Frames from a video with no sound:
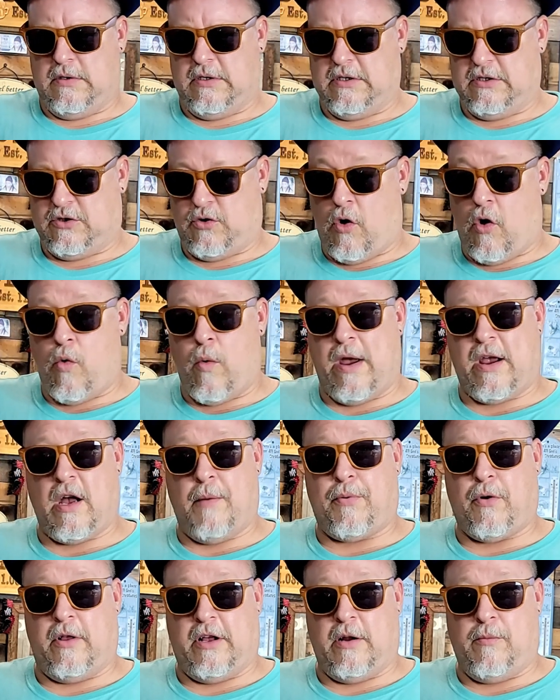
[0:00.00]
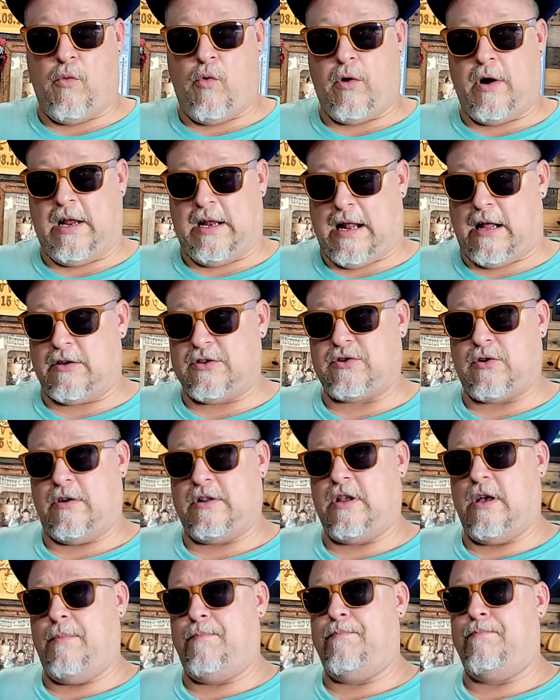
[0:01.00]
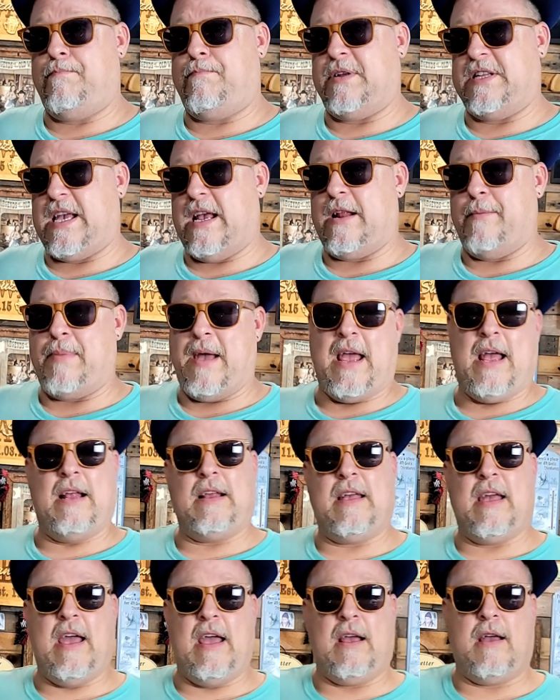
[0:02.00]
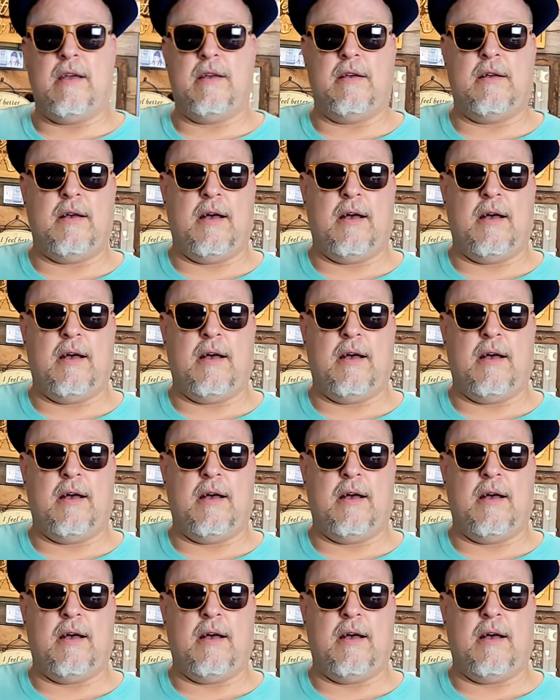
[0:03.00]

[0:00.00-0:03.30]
So I'll wake up early in the morning and I'll start the potato pancake